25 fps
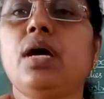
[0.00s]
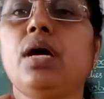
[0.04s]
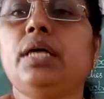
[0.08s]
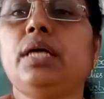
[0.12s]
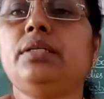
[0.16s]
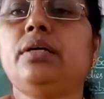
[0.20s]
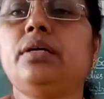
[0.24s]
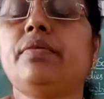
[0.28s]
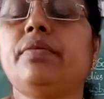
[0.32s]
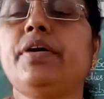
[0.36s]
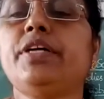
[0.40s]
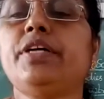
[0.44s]

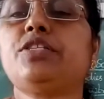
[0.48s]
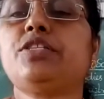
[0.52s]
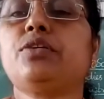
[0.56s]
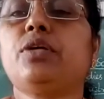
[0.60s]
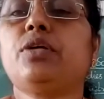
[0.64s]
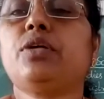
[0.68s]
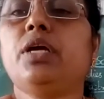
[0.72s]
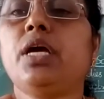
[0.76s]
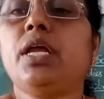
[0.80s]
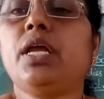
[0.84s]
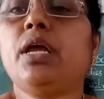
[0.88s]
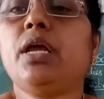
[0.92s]
Otherwise,
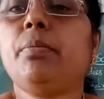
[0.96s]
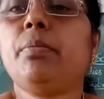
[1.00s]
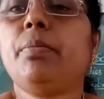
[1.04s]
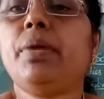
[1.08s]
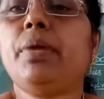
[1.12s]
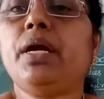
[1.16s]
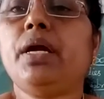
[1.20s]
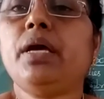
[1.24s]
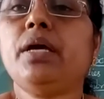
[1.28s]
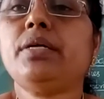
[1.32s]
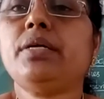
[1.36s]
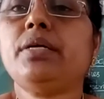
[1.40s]

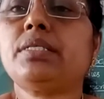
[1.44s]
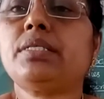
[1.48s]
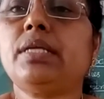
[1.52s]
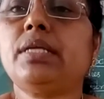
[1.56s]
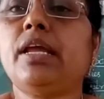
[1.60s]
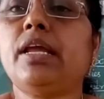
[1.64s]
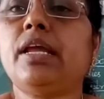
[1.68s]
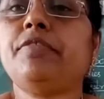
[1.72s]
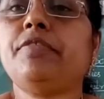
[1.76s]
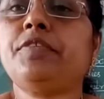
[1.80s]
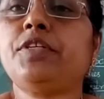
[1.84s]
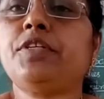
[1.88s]
anybody is
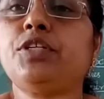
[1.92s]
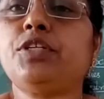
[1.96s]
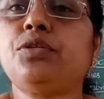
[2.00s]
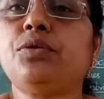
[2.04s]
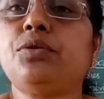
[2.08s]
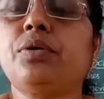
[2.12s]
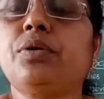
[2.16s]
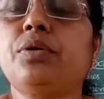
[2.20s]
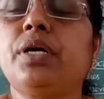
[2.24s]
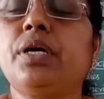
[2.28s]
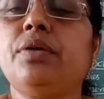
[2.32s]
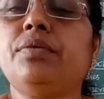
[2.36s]
left to
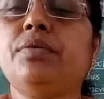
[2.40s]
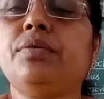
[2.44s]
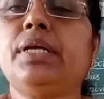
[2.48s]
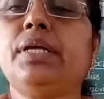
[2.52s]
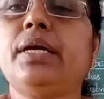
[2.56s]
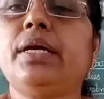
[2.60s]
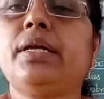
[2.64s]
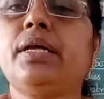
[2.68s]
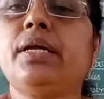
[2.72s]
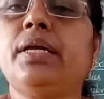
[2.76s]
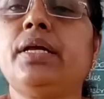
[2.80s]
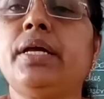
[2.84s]
give the
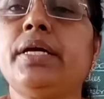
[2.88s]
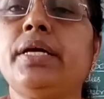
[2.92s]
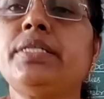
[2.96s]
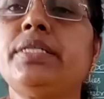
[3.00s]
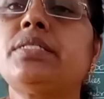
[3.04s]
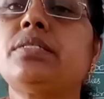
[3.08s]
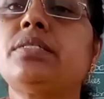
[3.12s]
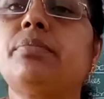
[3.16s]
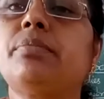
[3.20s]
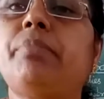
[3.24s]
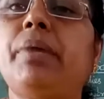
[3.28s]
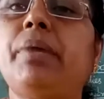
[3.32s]

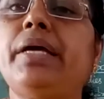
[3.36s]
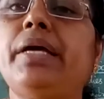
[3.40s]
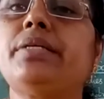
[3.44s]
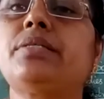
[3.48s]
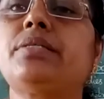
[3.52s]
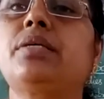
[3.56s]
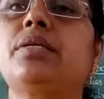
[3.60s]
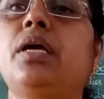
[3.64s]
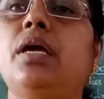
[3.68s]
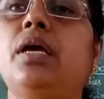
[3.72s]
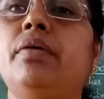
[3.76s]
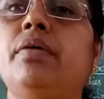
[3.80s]
attendance, please
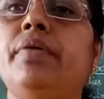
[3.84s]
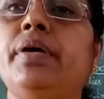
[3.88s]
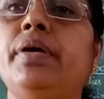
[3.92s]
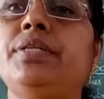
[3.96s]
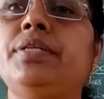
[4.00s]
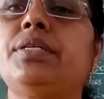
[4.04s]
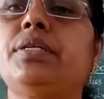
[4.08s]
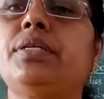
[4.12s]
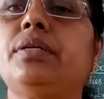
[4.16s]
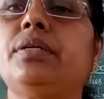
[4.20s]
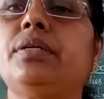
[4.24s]
give it.